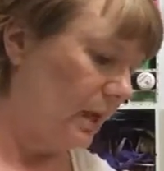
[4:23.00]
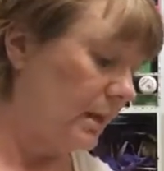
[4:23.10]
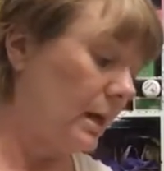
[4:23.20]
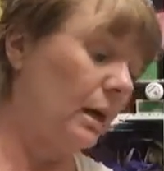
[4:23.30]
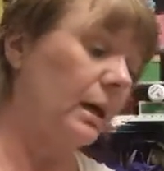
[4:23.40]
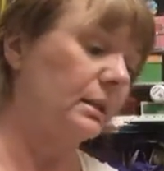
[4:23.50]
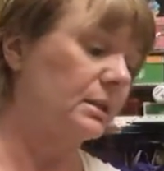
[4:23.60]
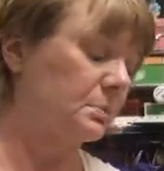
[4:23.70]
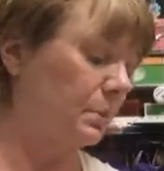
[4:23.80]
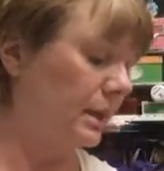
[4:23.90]
And I like
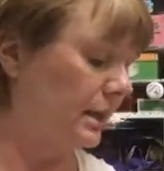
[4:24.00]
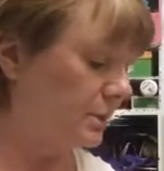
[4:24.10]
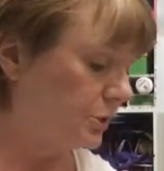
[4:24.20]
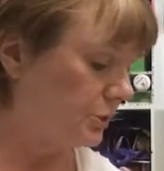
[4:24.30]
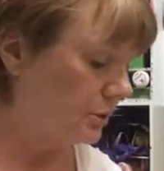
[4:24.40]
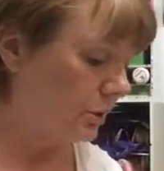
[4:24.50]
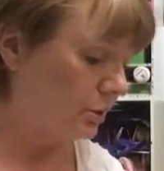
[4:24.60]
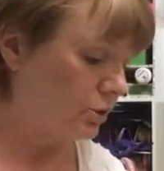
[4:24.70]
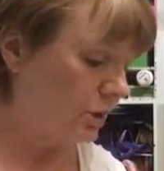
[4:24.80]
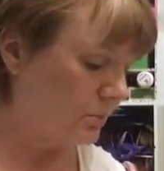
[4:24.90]
this blanket too. It's
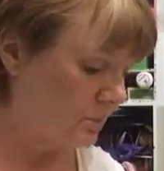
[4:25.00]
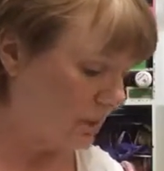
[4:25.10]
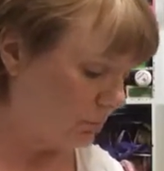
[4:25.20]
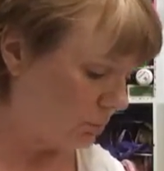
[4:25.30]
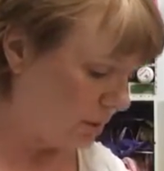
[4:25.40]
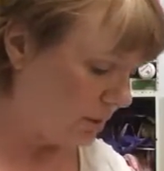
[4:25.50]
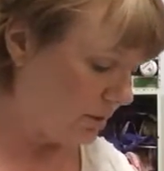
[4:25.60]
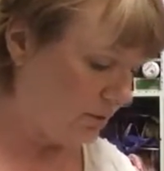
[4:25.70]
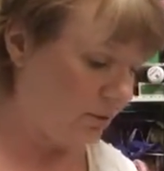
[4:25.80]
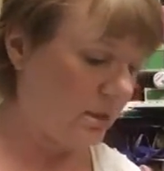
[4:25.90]
called Gypsy
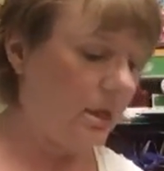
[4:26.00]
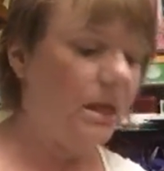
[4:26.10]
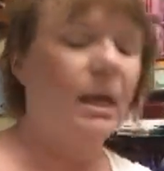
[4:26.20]
Rose.